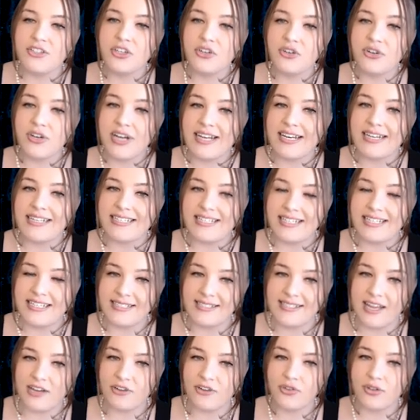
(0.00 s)
to create a
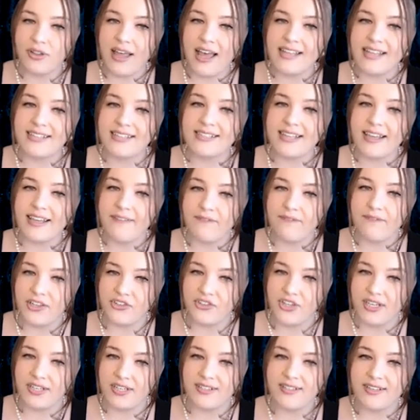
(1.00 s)
decentralized,
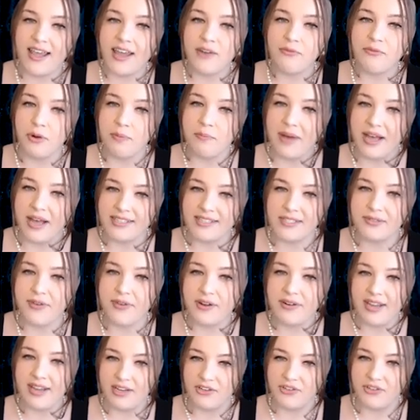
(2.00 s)
efficient, and robust
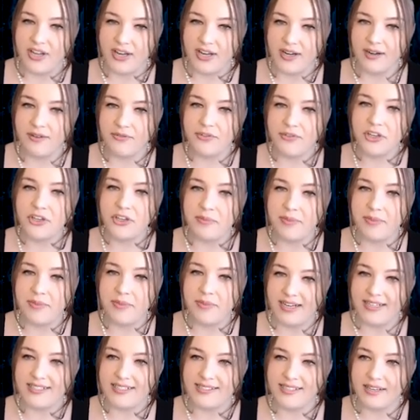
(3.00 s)
foundation for
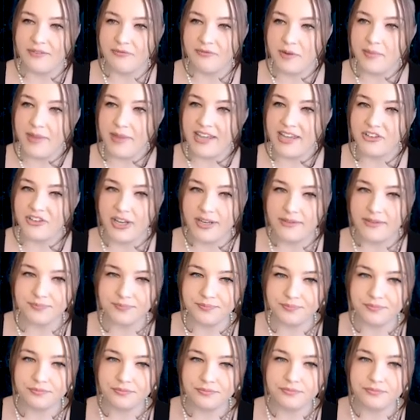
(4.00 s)
humanity's information.